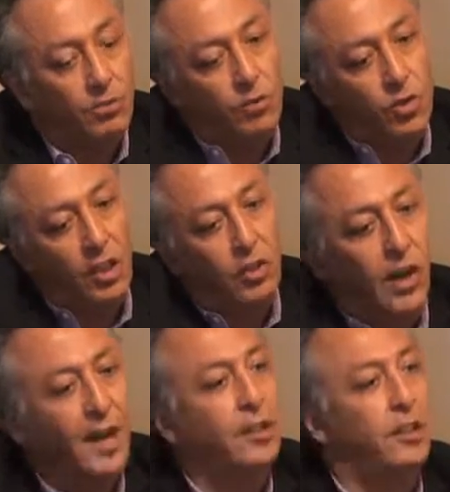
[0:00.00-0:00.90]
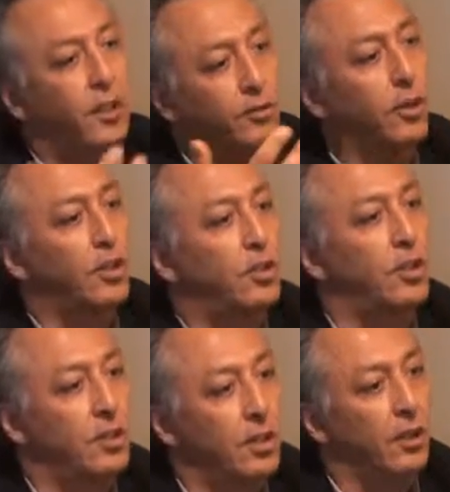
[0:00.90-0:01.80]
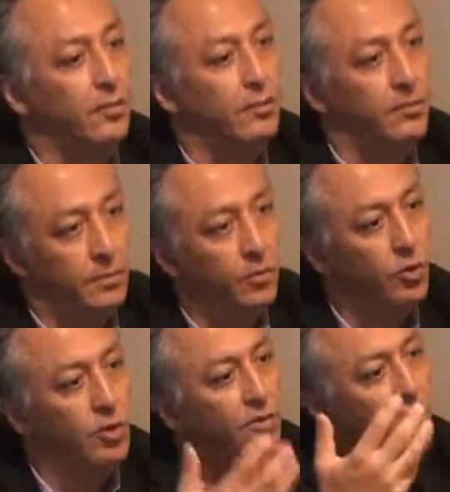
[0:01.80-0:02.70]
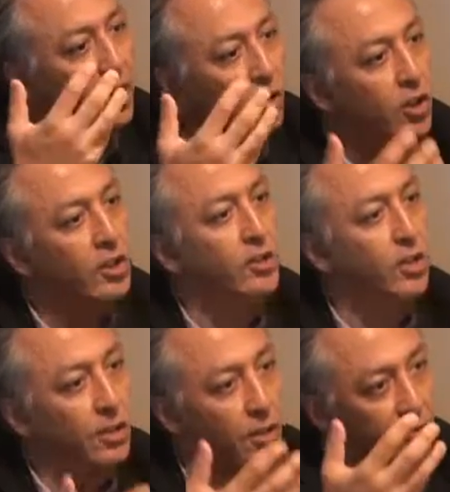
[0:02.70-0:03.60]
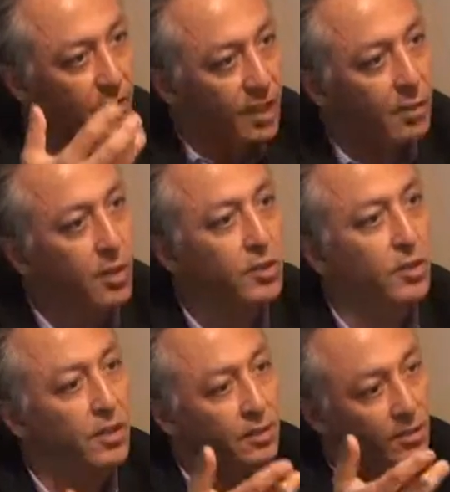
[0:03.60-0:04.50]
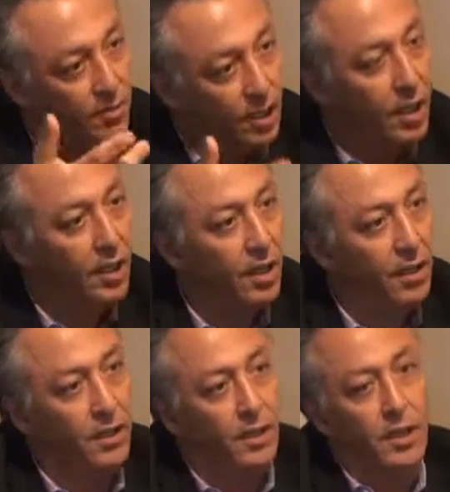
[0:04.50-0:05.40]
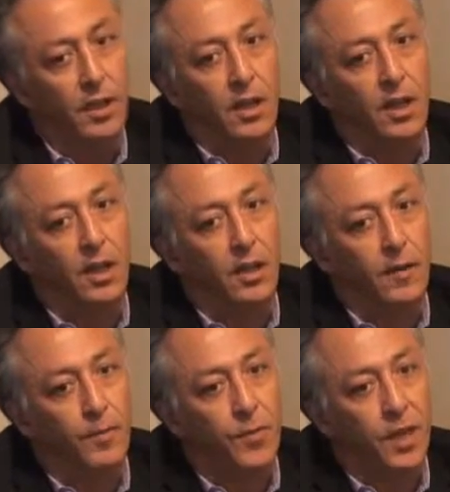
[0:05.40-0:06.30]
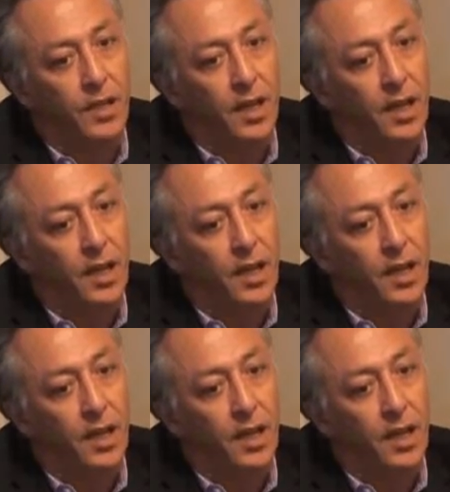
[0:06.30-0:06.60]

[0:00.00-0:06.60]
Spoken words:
centrality of Turkish Islam, which is very traditional, very moderate, very and